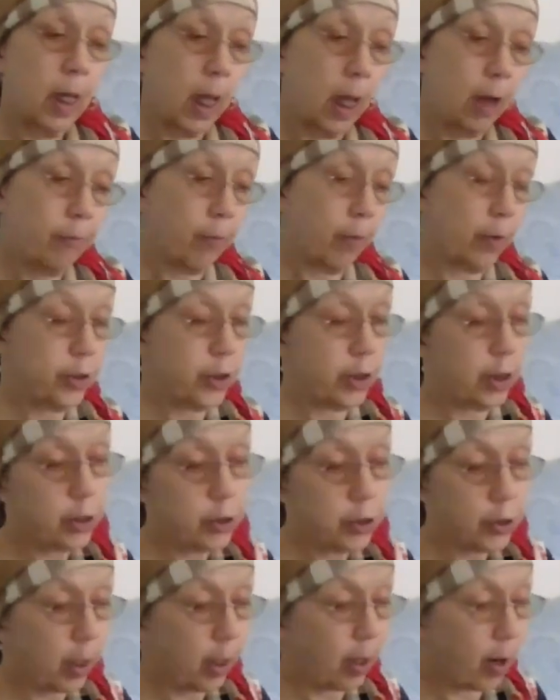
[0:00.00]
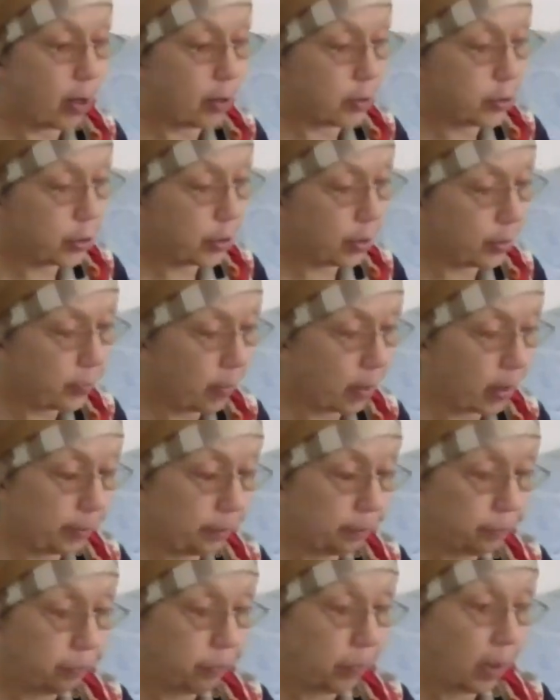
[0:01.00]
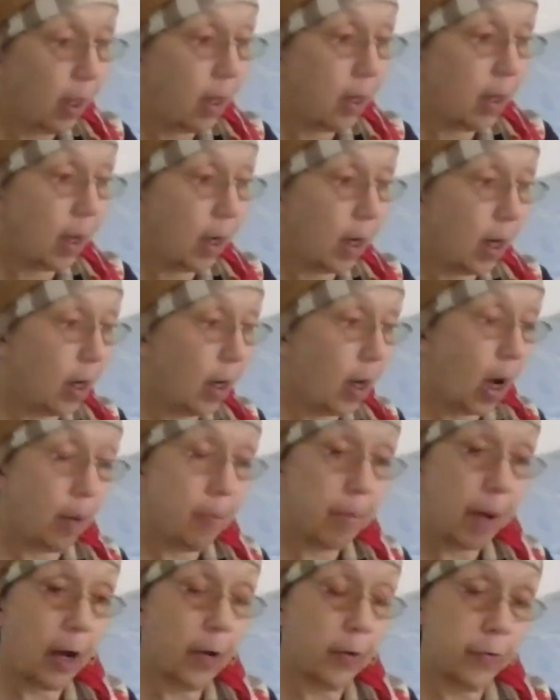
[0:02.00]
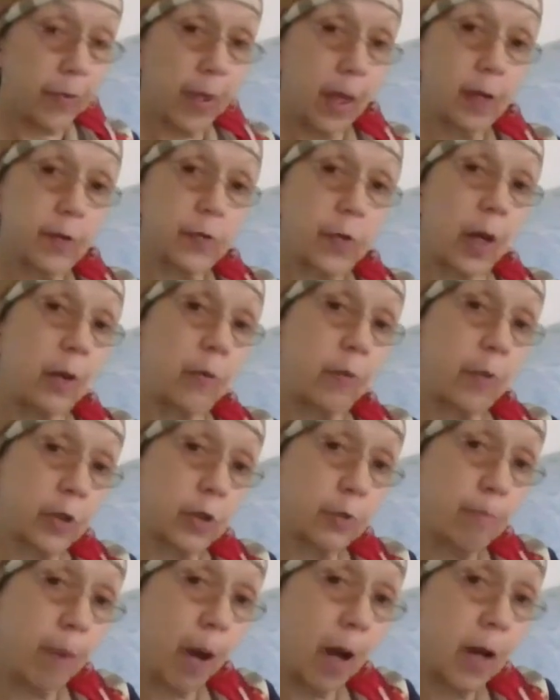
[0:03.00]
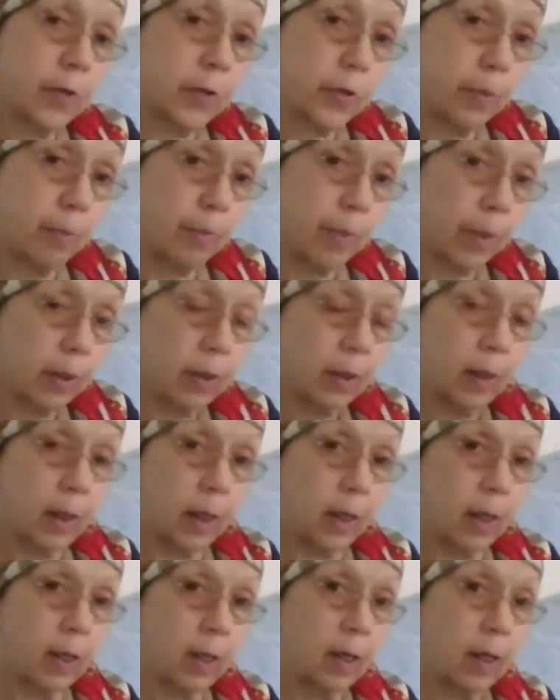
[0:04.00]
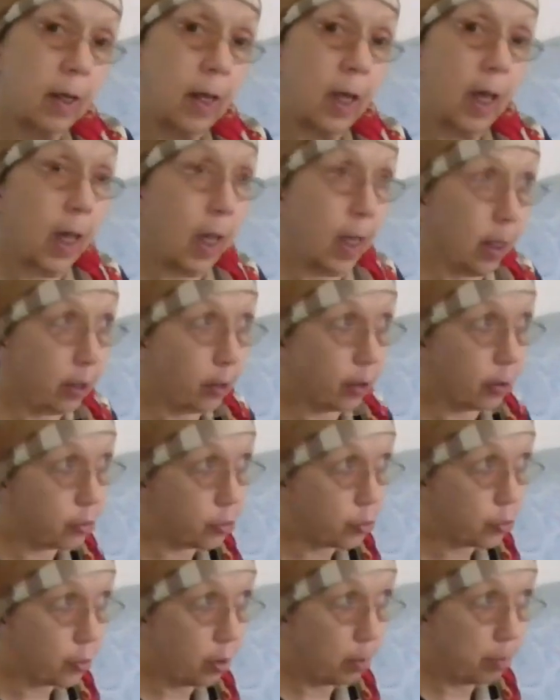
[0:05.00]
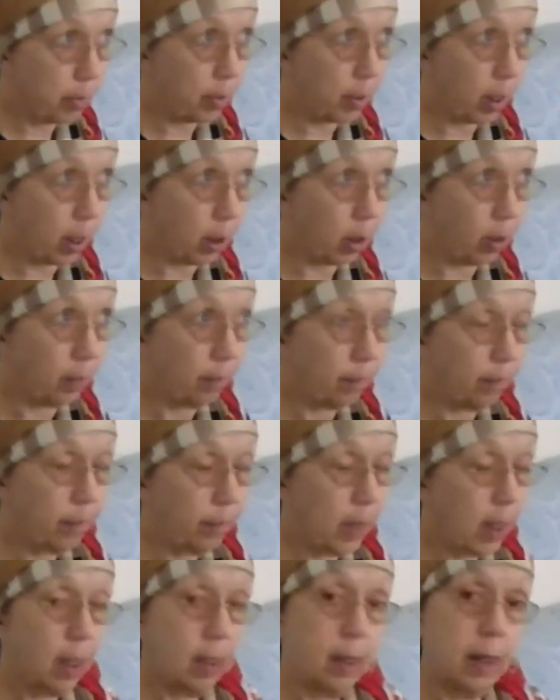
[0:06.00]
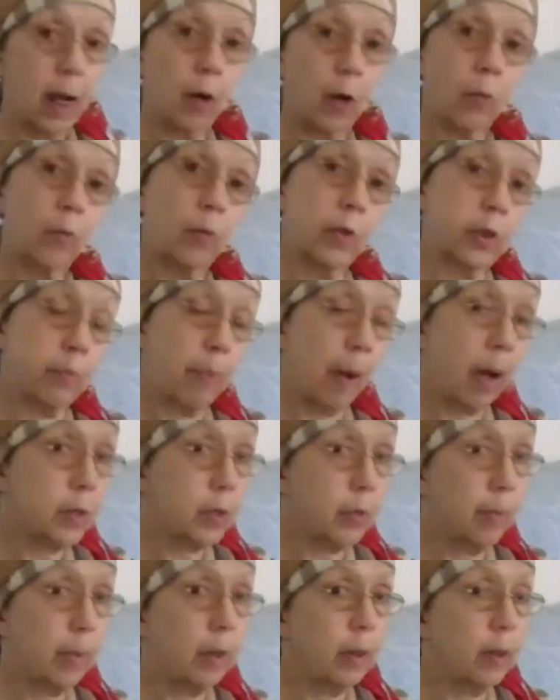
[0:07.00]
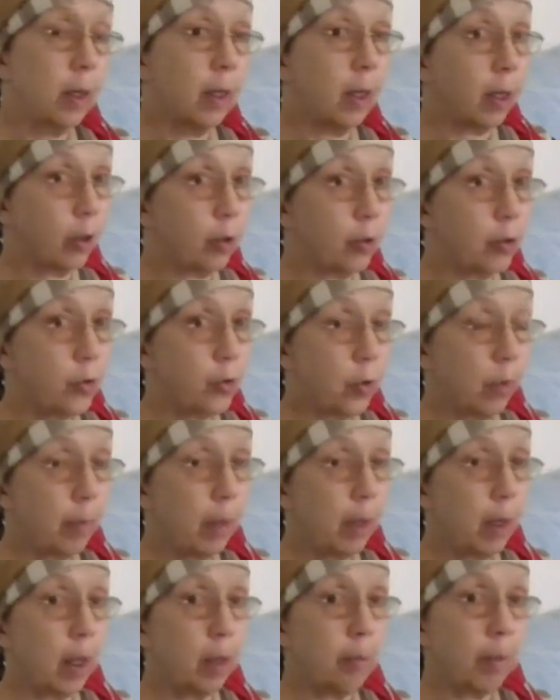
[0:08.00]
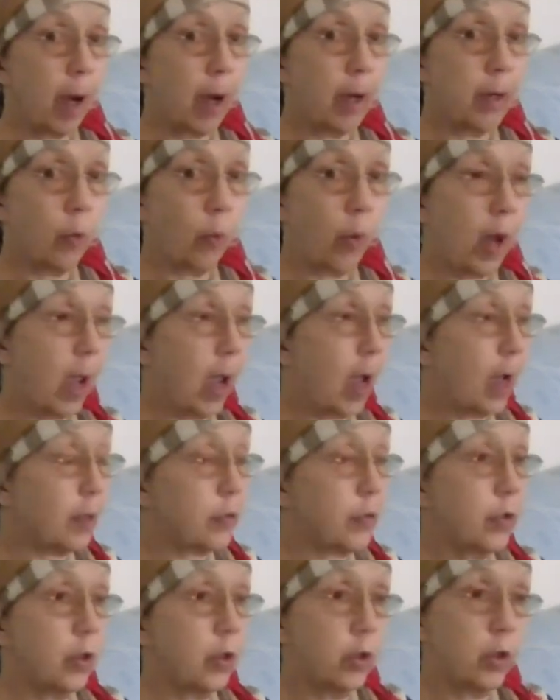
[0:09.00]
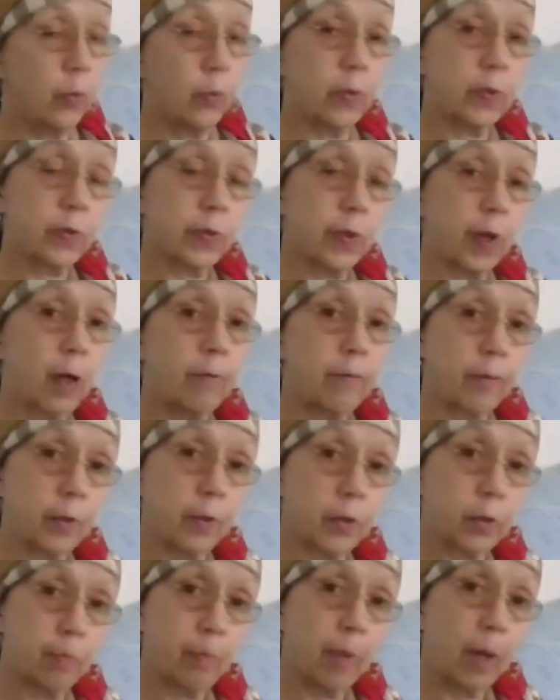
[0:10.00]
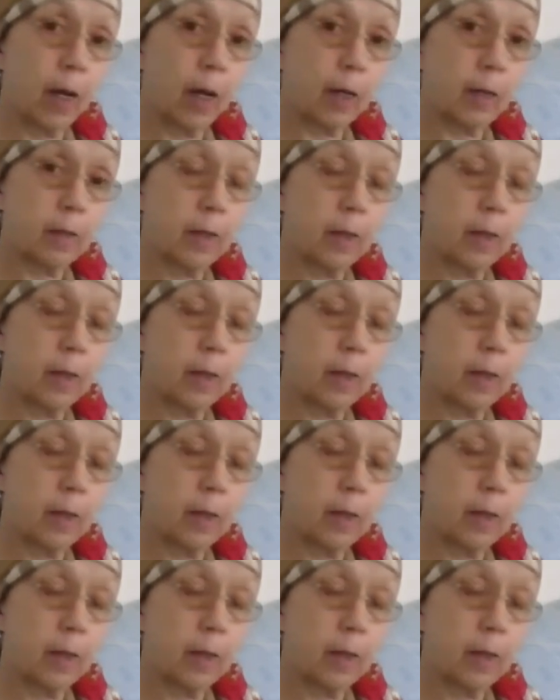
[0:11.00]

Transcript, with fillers: If we're teaching our children about things like responsibility and contributing. Now, responsibility and contributing, by the way, has to do with self-respect.